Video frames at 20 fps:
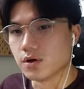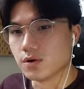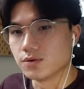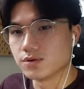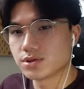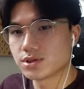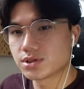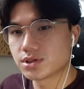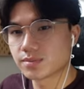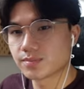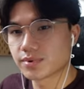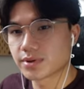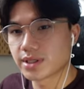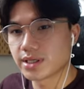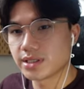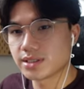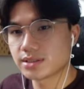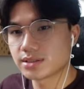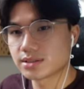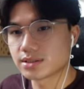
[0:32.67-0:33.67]
ghost
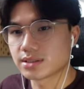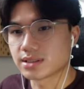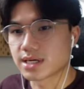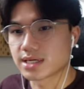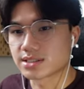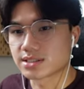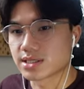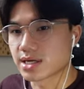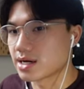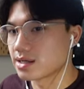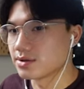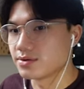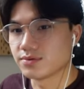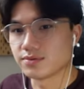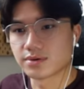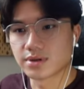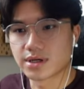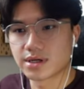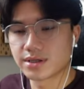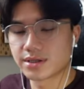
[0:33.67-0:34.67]
place. That's not
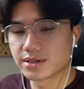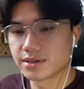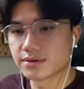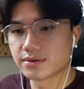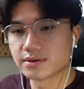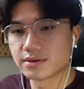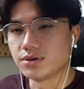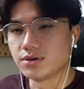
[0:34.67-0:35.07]
New Londo.